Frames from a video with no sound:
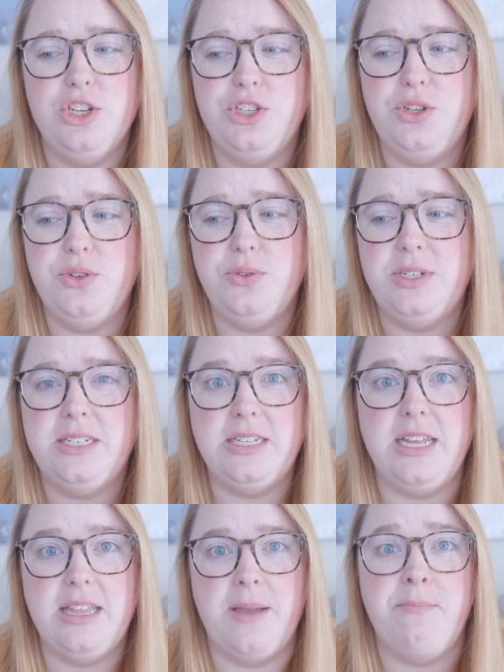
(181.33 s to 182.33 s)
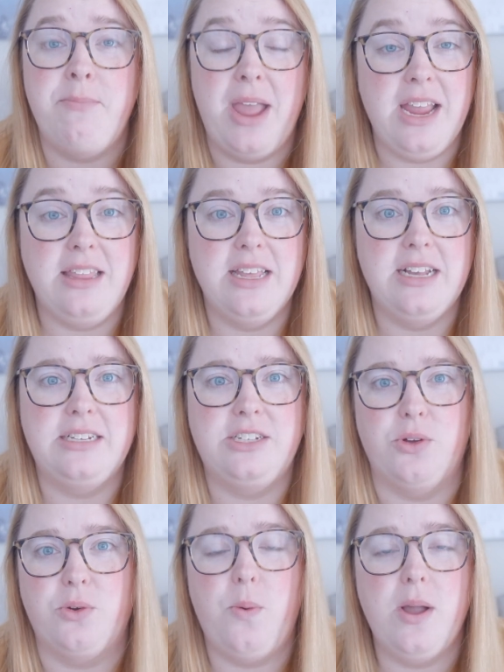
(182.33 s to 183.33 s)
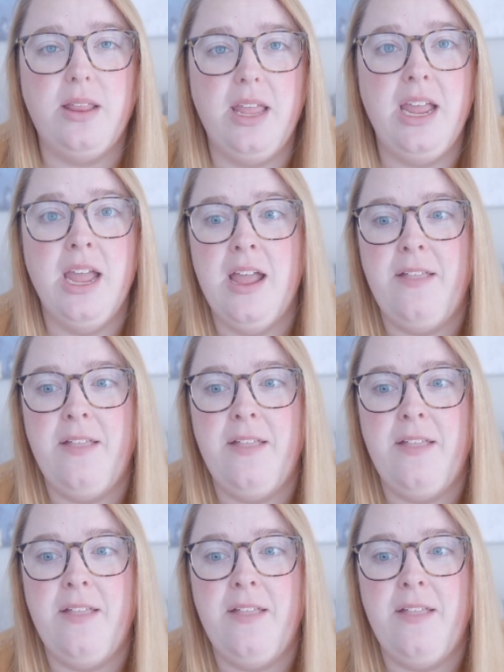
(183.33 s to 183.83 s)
to see them make this so quickly.